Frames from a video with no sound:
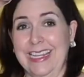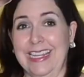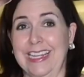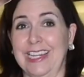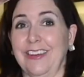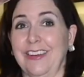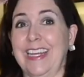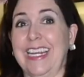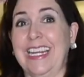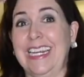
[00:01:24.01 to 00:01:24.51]

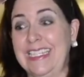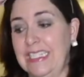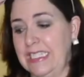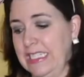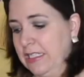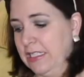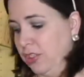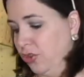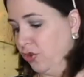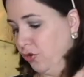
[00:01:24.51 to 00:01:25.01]
they're
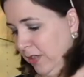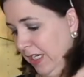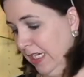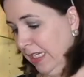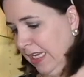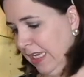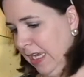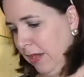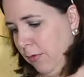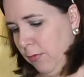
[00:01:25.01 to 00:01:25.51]
easy to
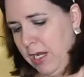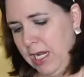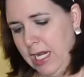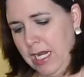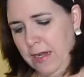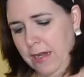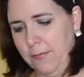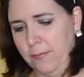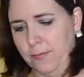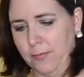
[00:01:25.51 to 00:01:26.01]
drink that
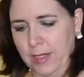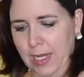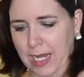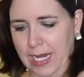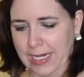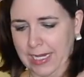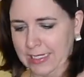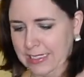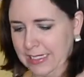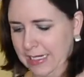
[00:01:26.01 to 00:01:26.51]
way
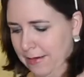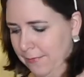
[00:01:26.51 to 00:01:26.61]
and